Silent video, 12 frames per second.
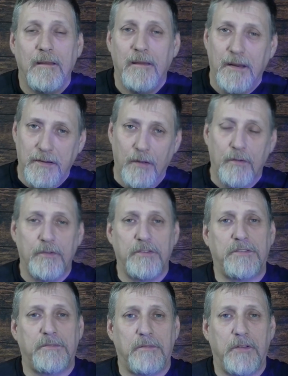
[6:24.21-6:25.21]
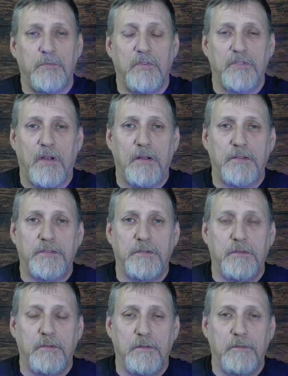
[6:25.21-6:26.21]
It moves on
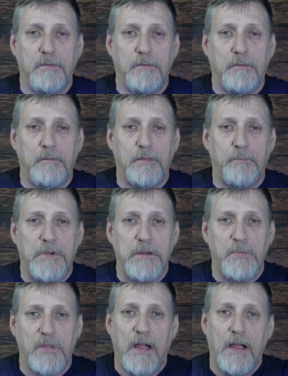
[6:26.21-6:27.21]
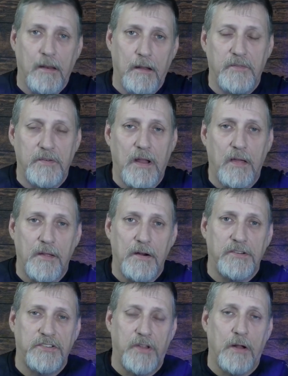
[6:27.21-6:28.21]
to the people that I love, and now
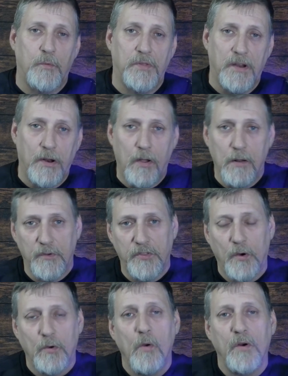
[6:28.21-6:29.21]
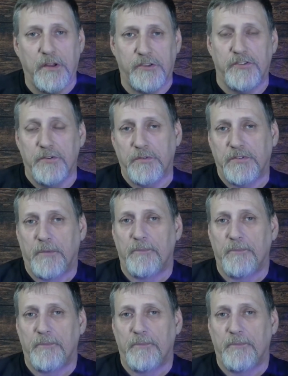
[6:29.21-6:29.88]
they're stuck with it along with their own issues.